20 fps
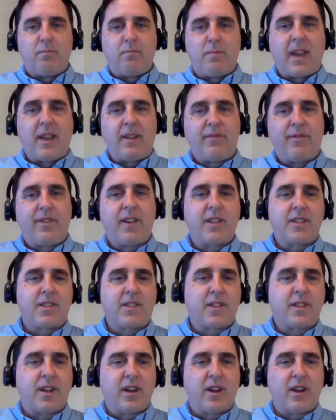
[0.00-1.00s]

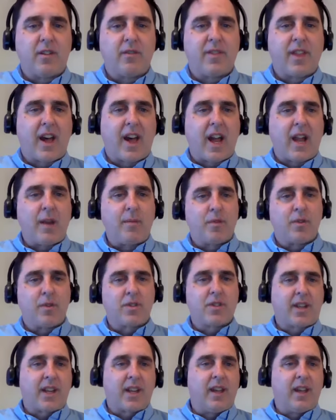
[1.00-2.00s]
benefits of the
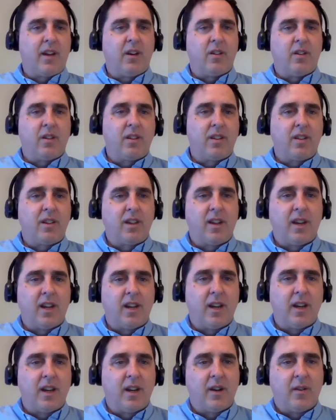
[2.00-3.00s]
hyperscale
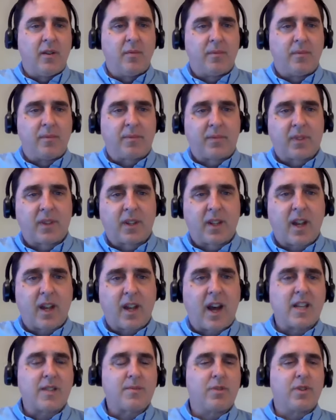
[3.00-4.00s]
um,
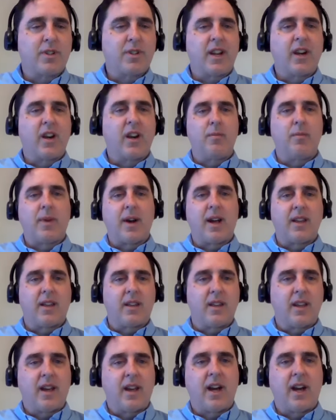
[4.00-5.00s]
cost per
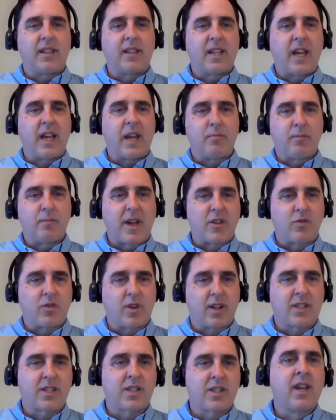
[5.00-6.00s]
terabyte uh, type of
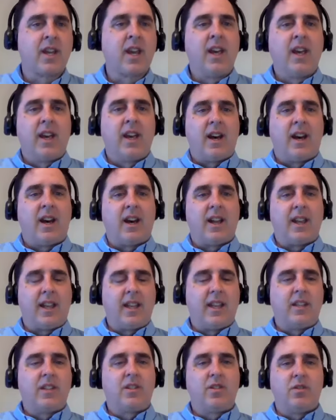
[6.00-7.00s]
metrics uh,
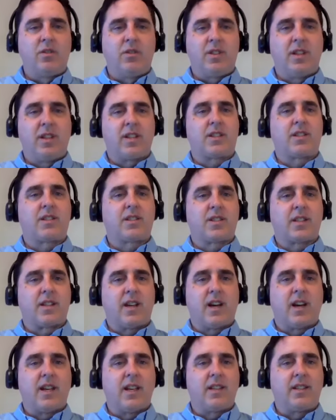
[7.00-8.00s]
into this
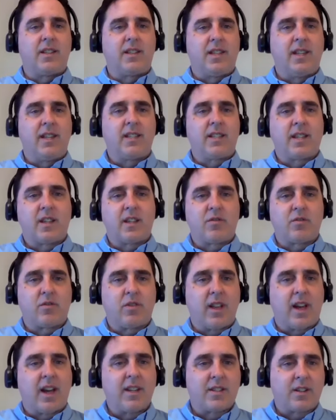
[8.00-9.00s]
uh,
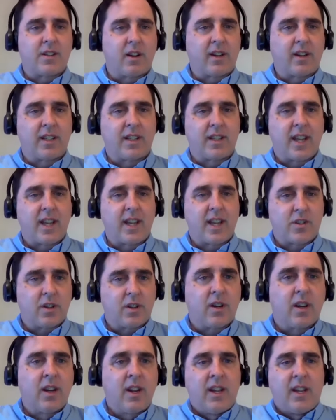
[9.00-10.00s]
decentralized
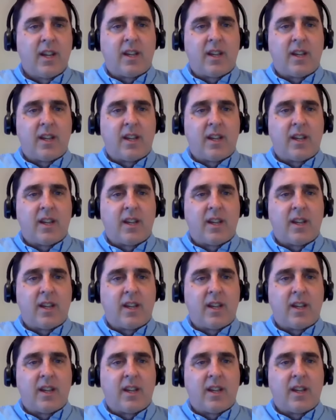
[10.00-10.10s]
architecture